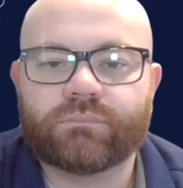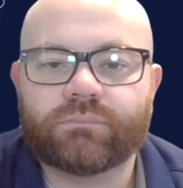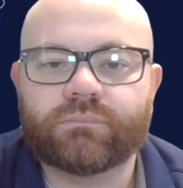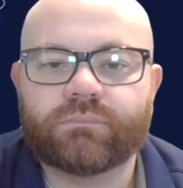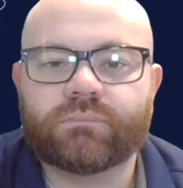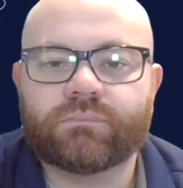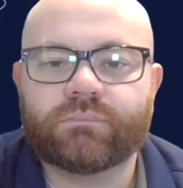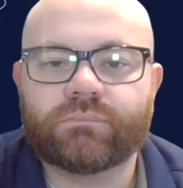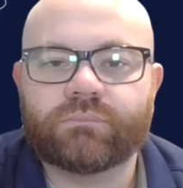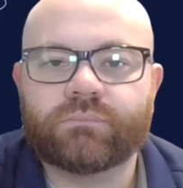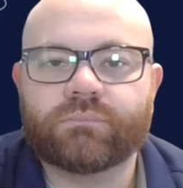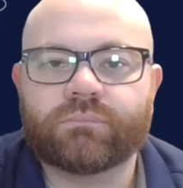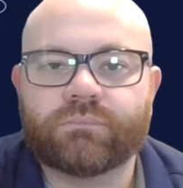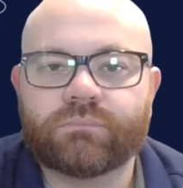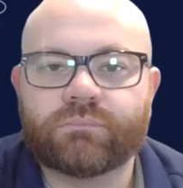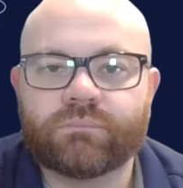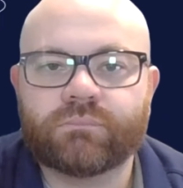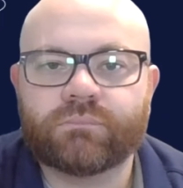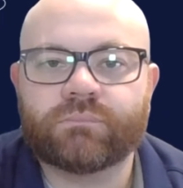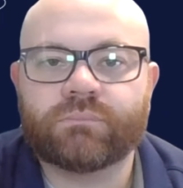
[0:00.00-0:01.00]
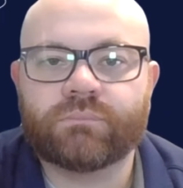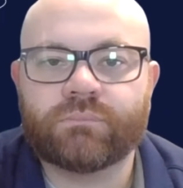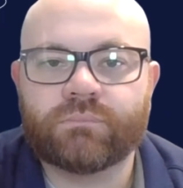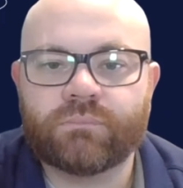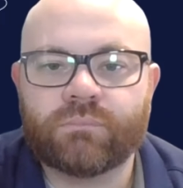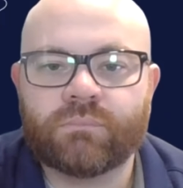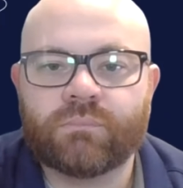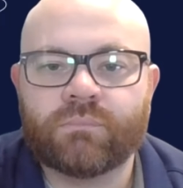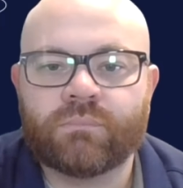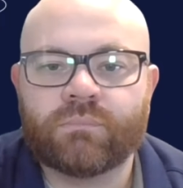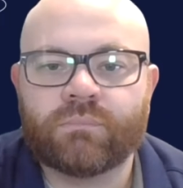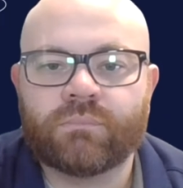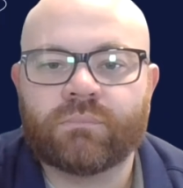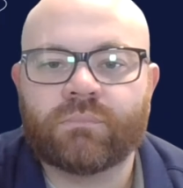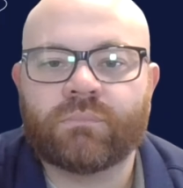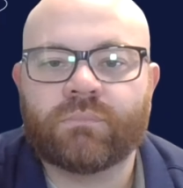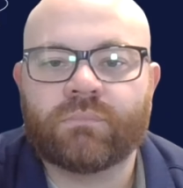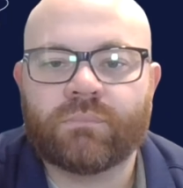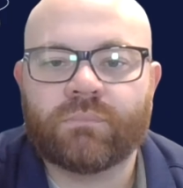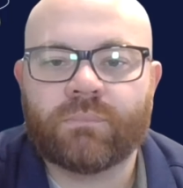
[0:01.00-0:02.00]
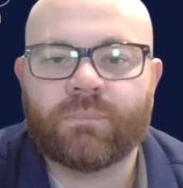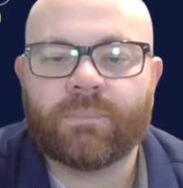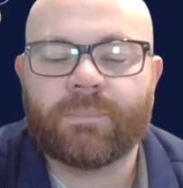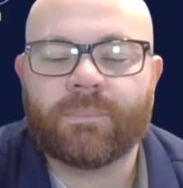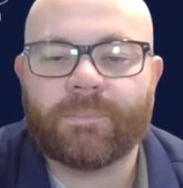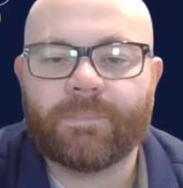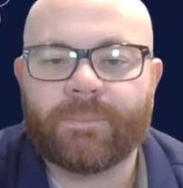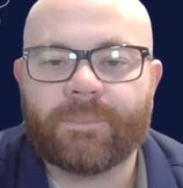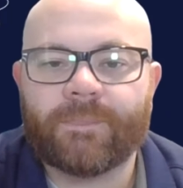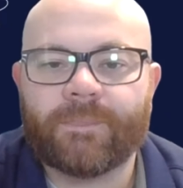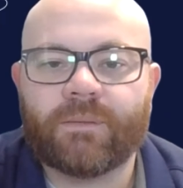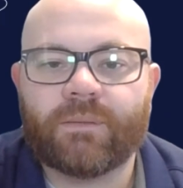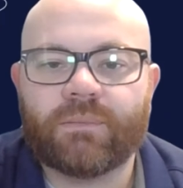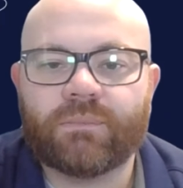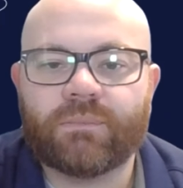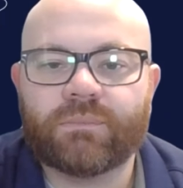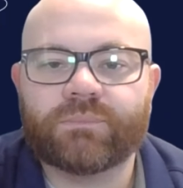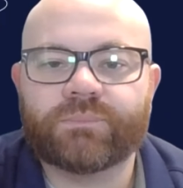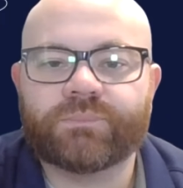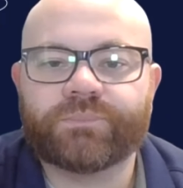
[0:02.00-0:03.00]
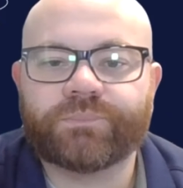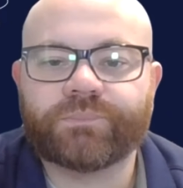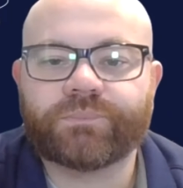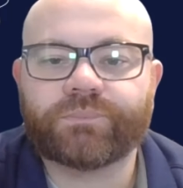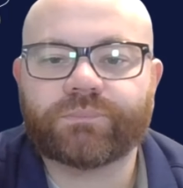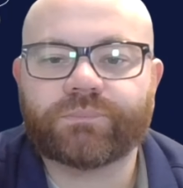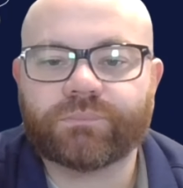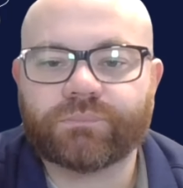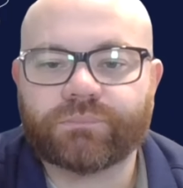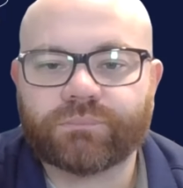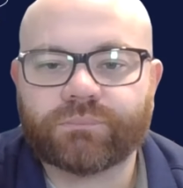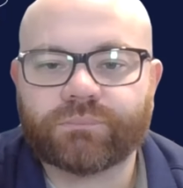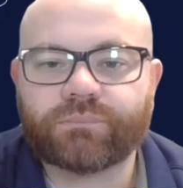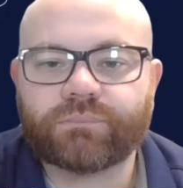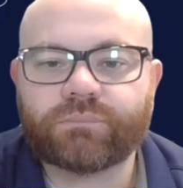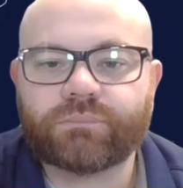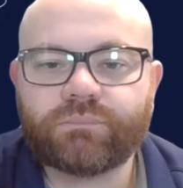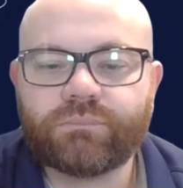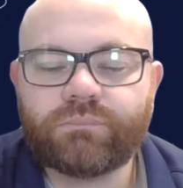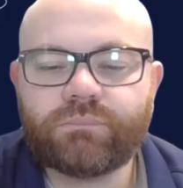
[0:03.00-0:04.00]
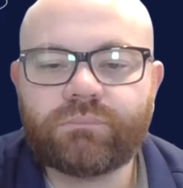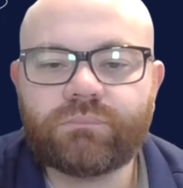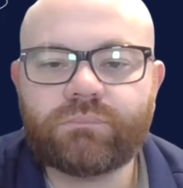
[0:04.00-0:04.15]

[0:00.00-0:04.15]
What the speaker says: (silent)